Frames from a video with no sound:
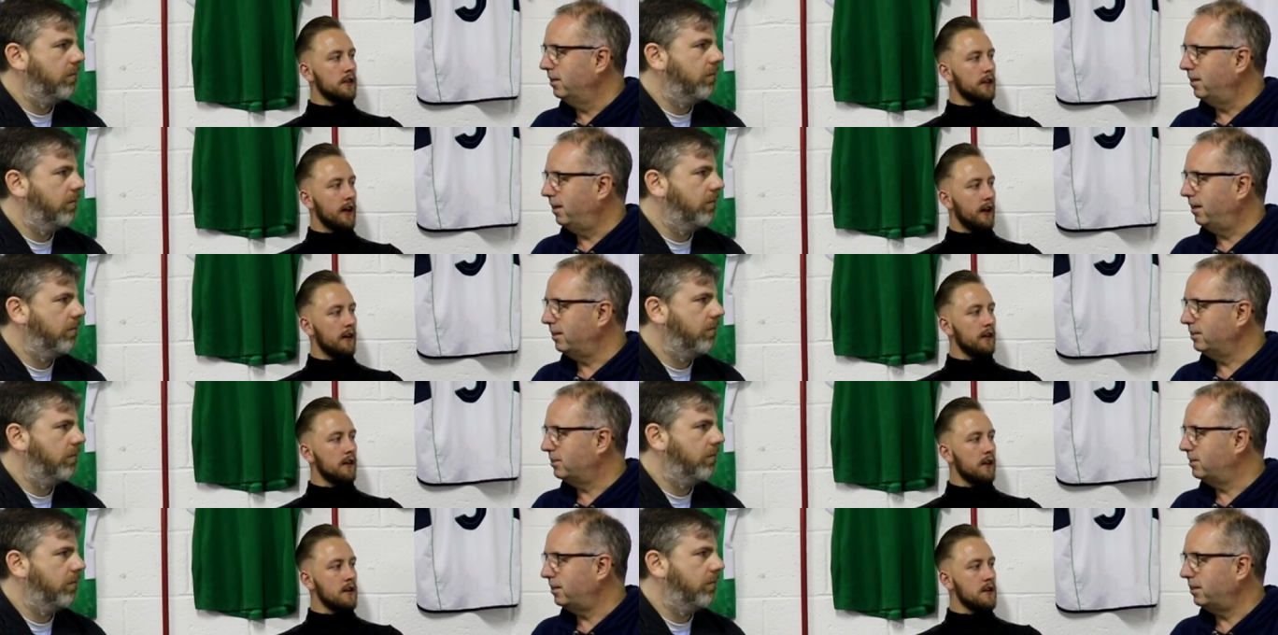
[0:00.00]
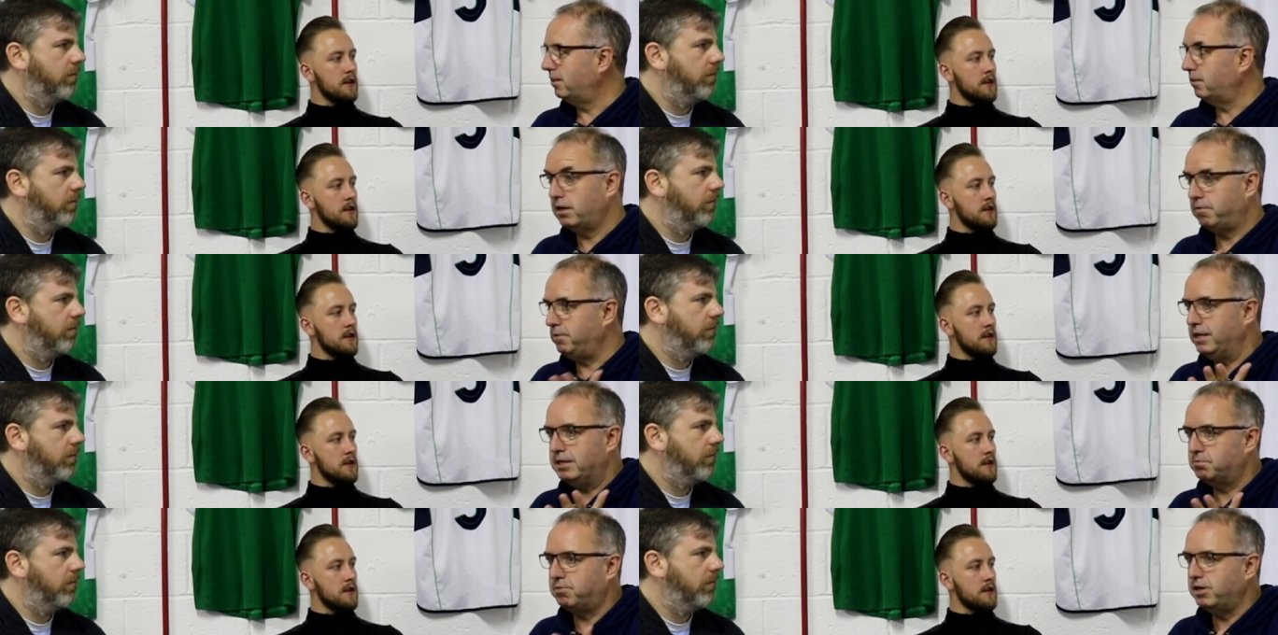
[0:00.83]
Speaker 1: Yeah. and uh, I mean
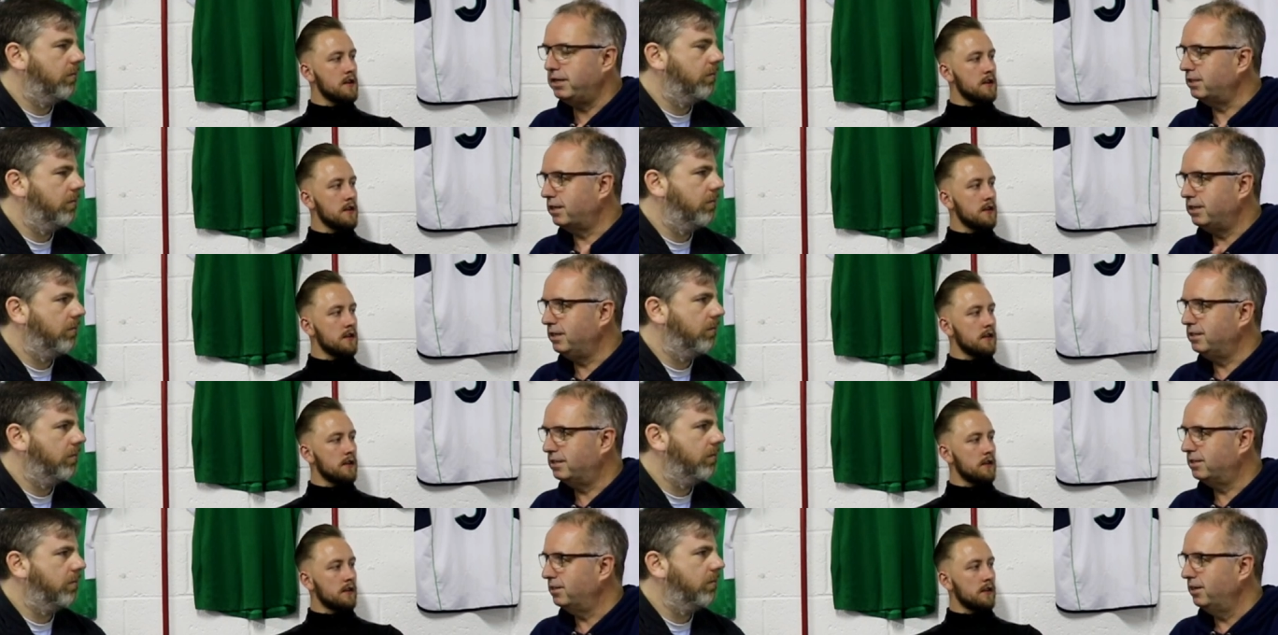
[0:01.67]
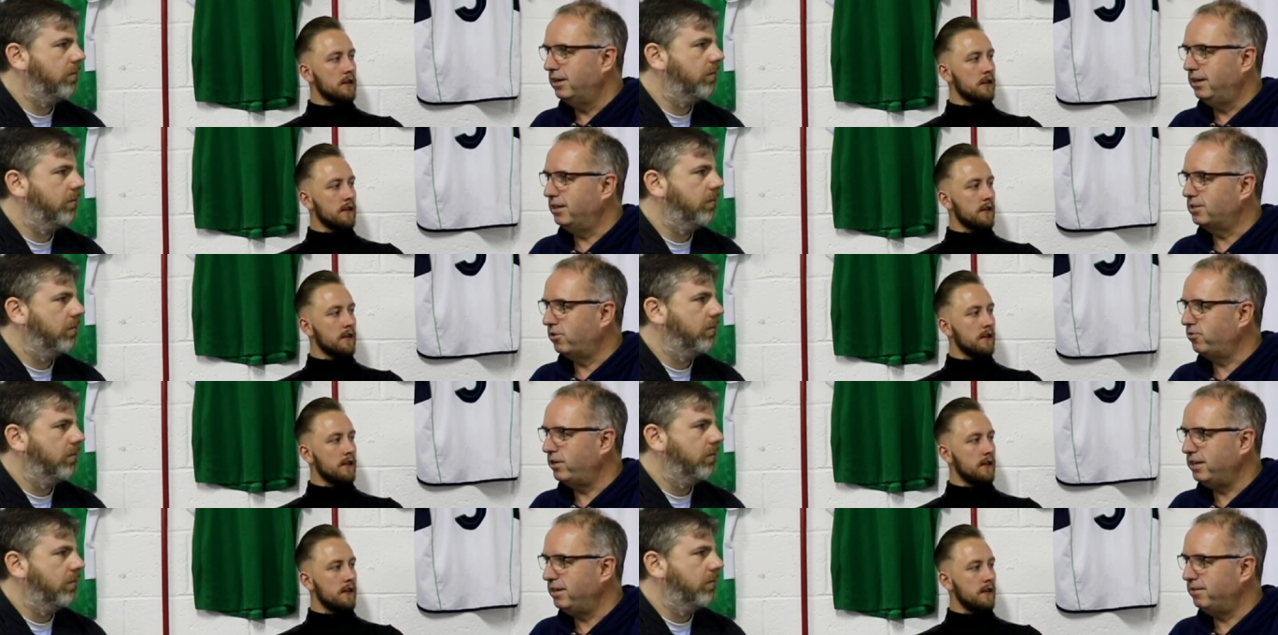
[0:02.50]
it's brilliant that he's he's
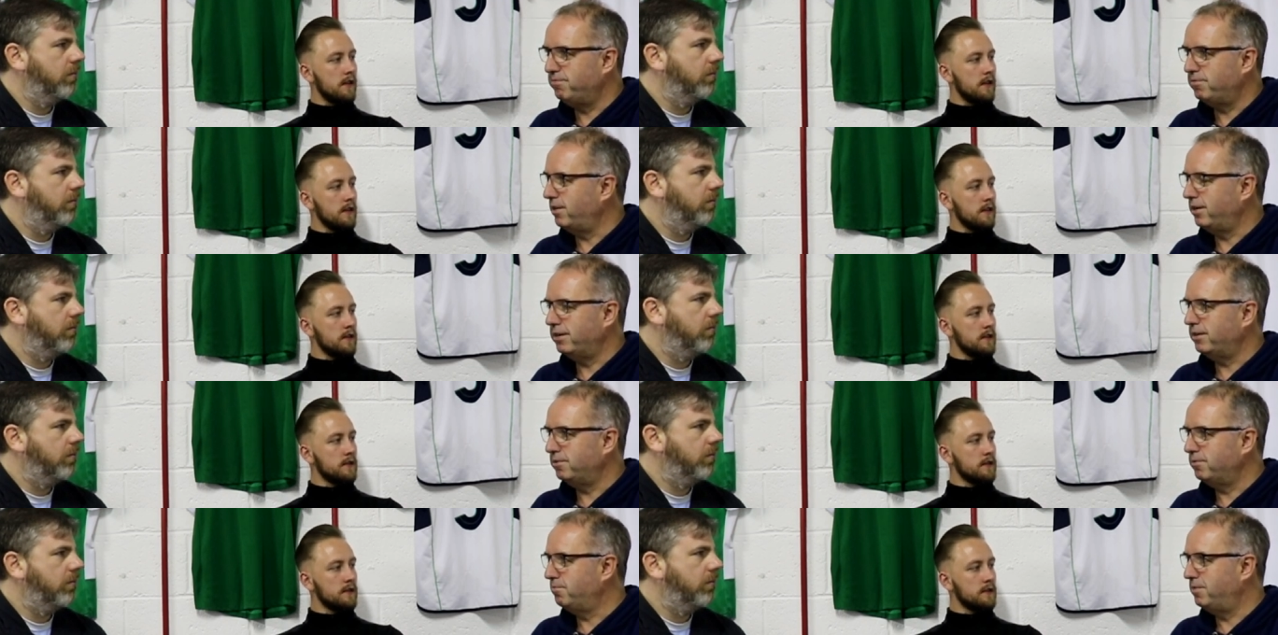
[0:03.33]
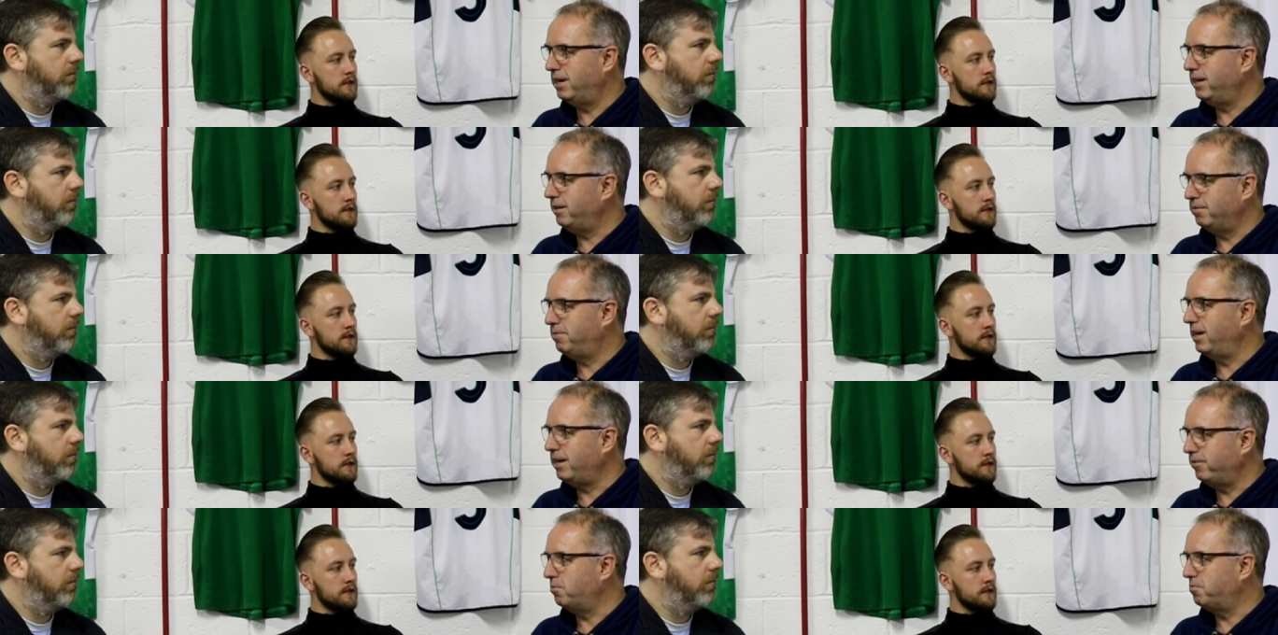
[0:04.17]
already uh, played
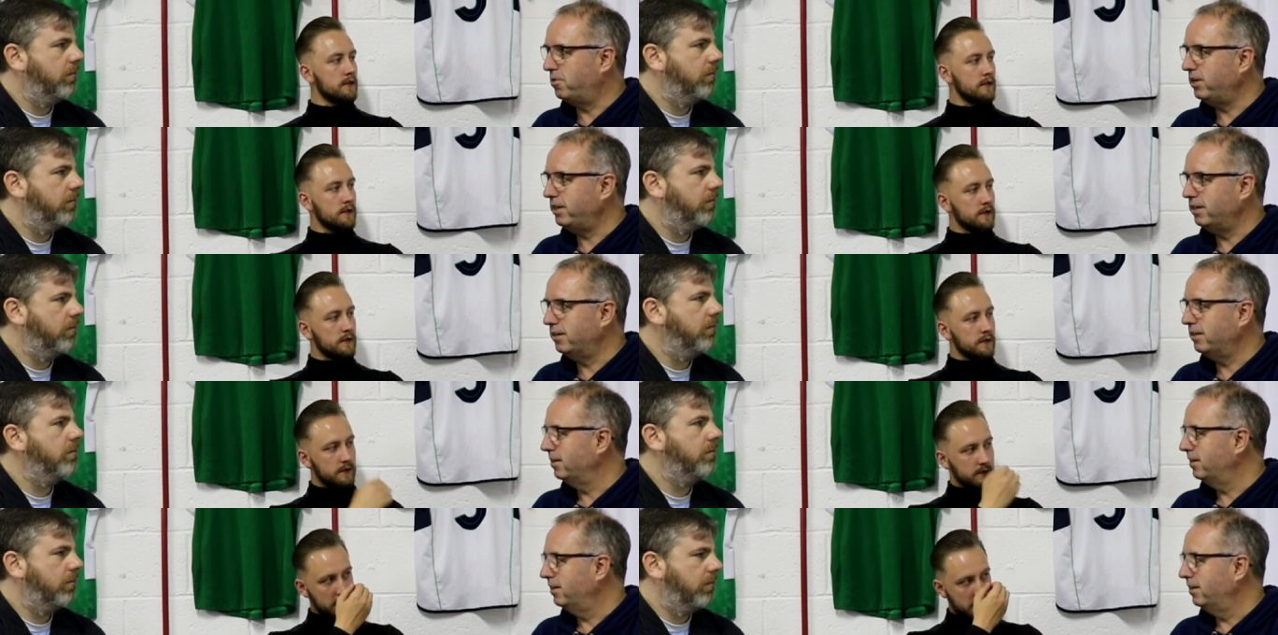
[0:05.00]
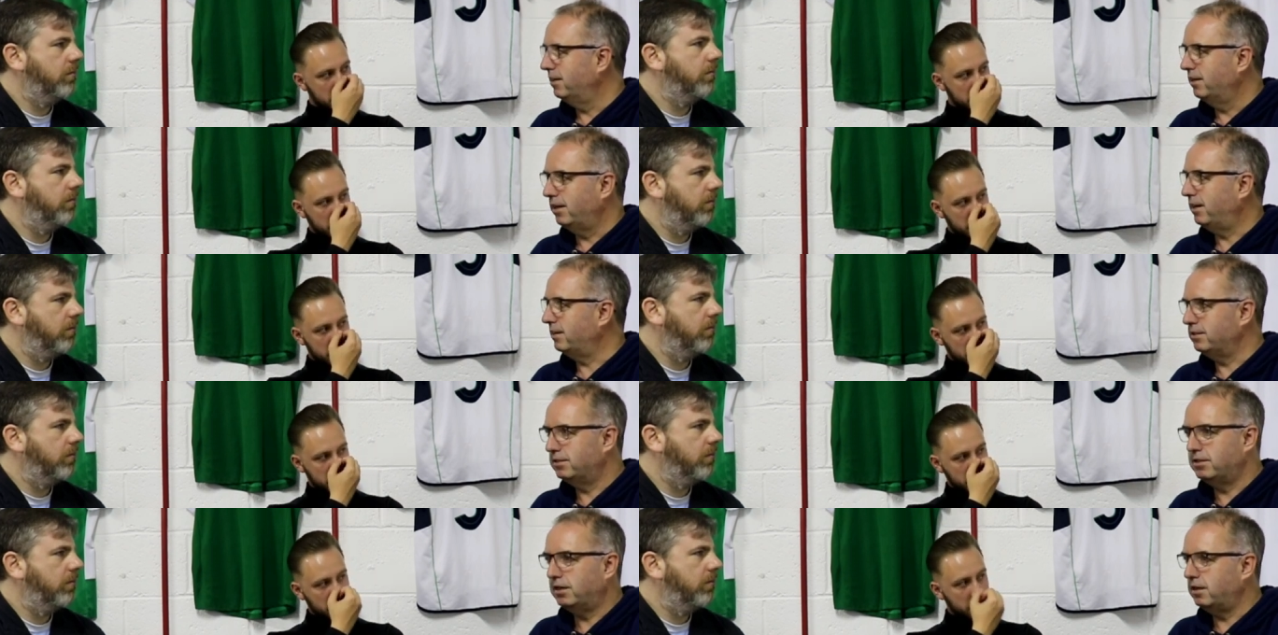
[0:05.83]
playing for Brighton,
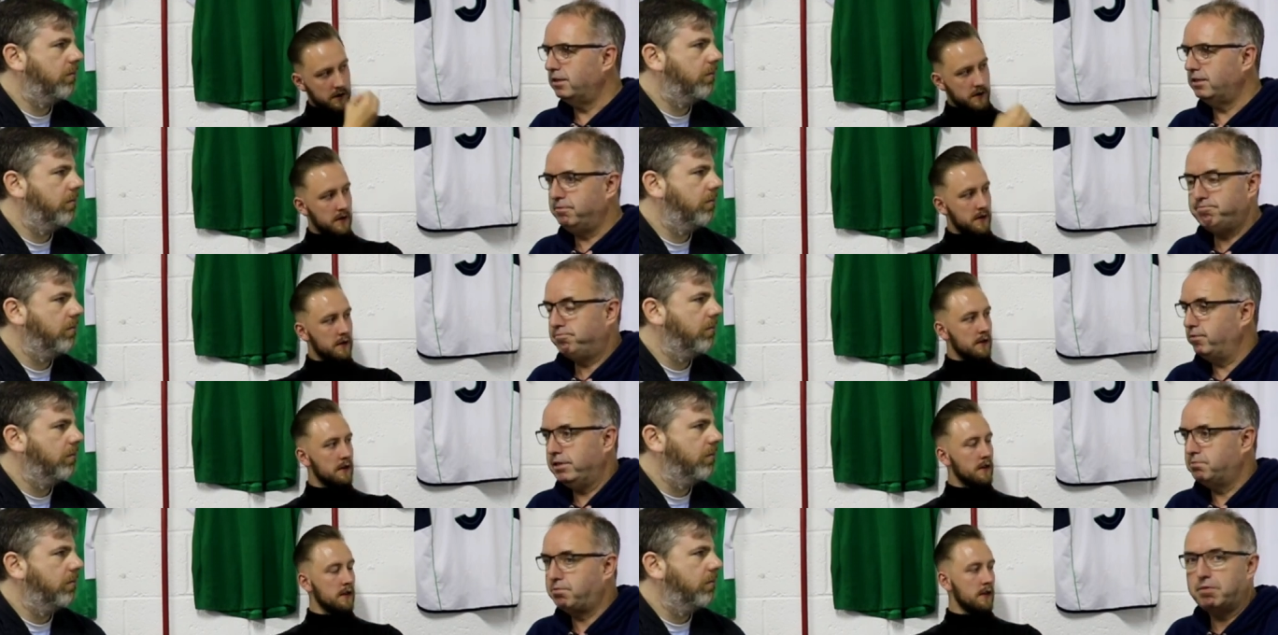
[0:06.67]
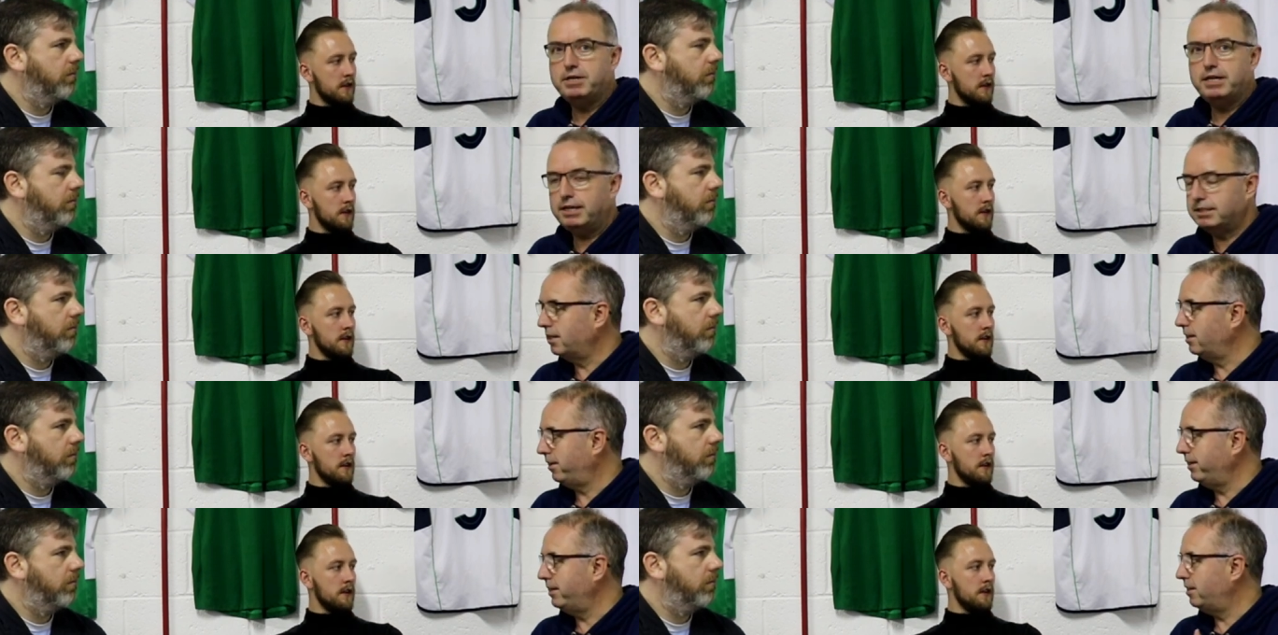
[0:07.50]
and uh, he probably next in
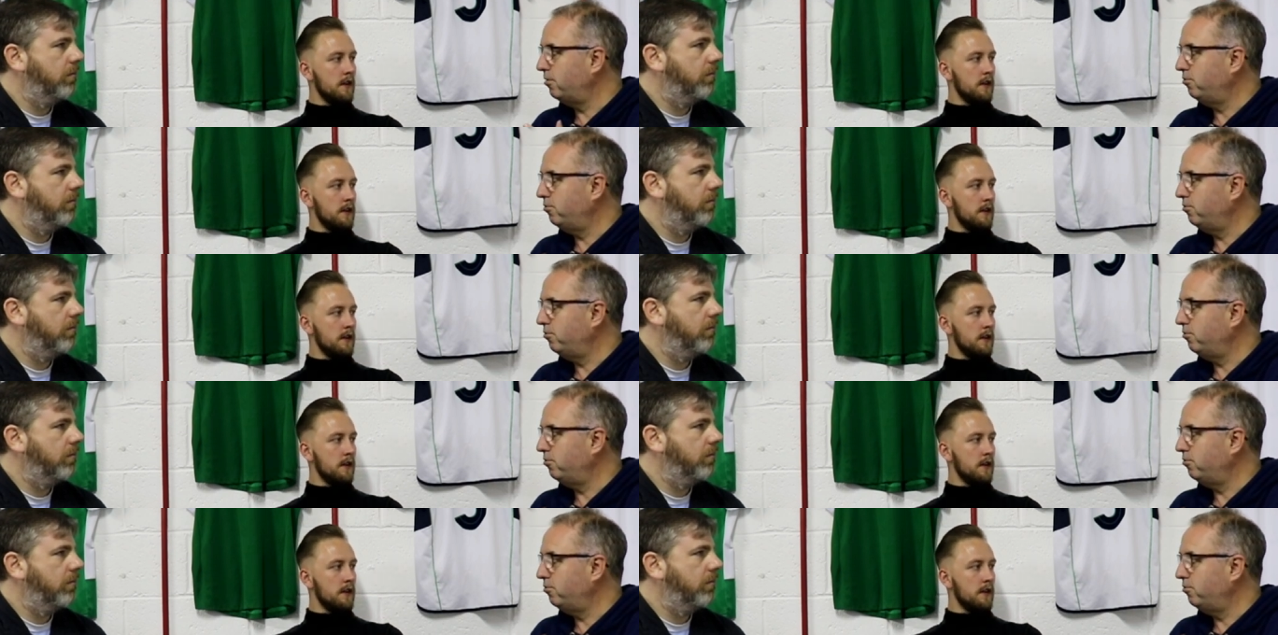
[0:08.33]
line now